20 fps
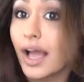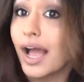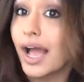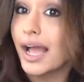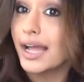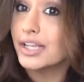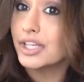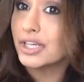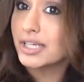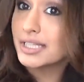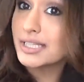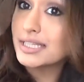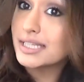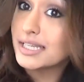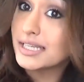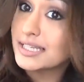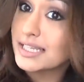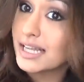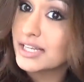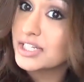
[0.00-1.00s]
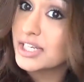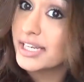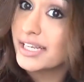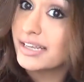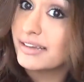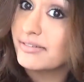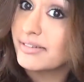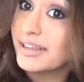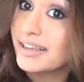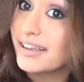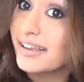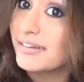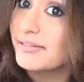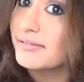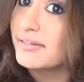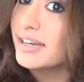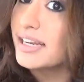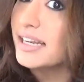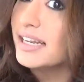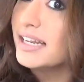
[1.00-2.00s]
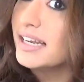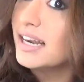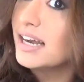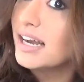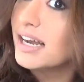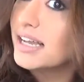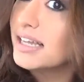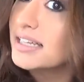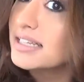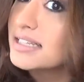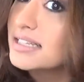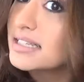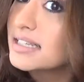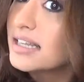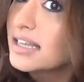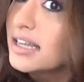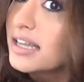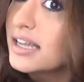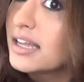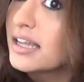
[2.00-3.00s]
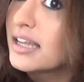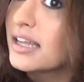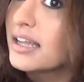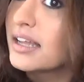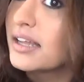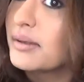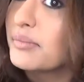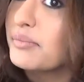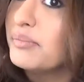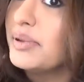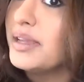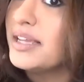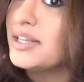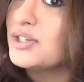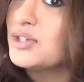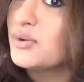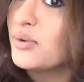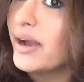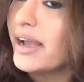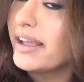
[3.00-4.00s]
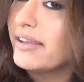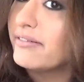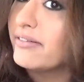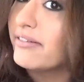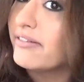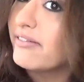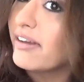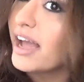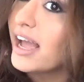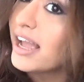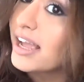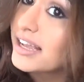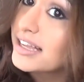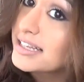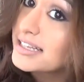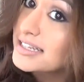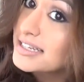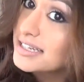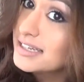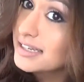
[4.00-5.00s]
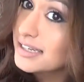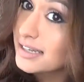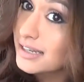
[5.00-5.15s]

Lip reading: And you can see it's actually giving a really nice beach wave effect.